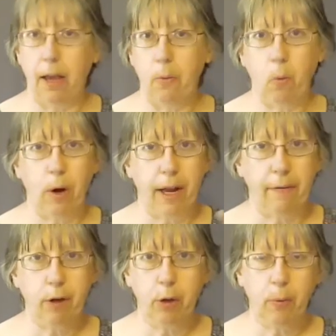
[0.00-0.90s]
and
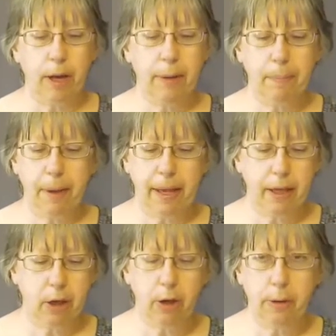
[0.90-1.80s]
whatever you want to
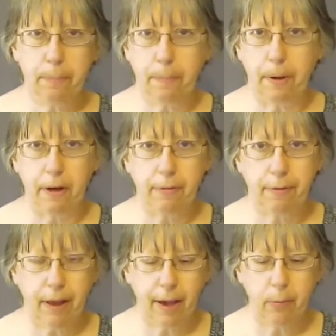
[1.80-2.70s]
make your
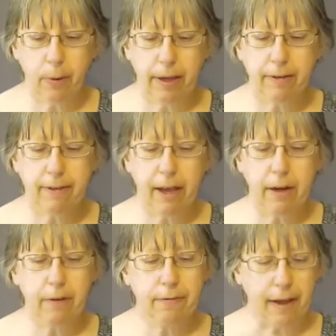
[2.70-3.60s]
butterfly wings
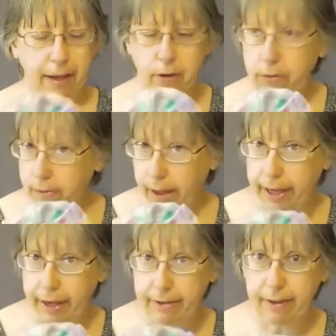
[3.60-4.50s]
out of, I use,
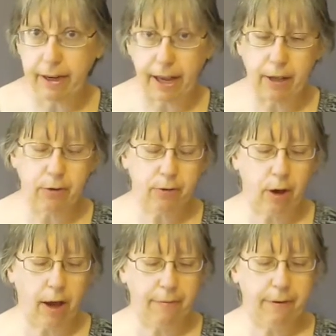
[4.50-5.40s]
like I said, I use
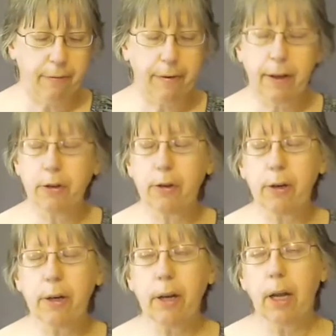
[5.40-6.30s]
coffee filter,
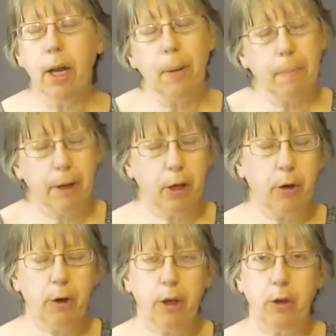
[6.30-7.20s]
but
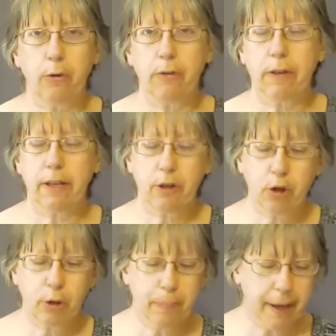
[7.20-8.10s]
you could use
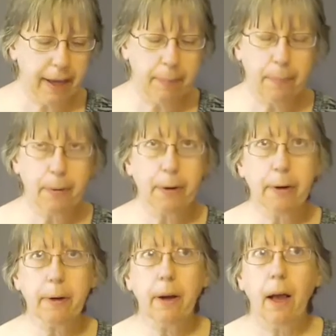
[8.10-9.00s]
tissue
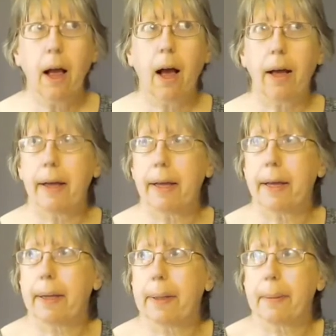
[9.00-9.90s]
paper.
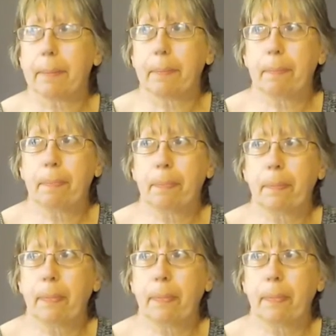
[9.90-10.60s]
Um,